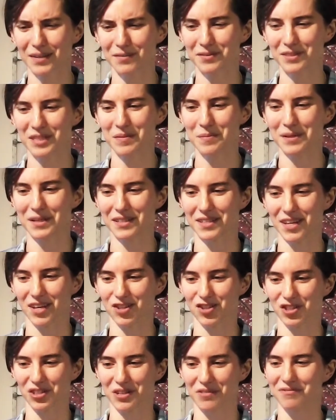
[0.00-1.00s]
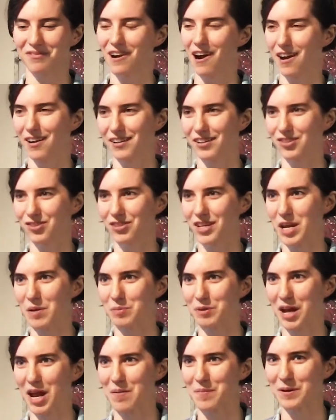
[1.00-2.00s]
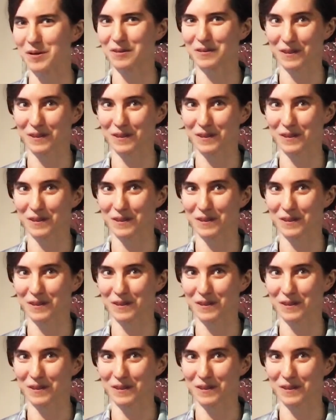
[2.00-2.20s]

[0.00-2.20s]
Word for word: of demonization of knowledge in Abrahamic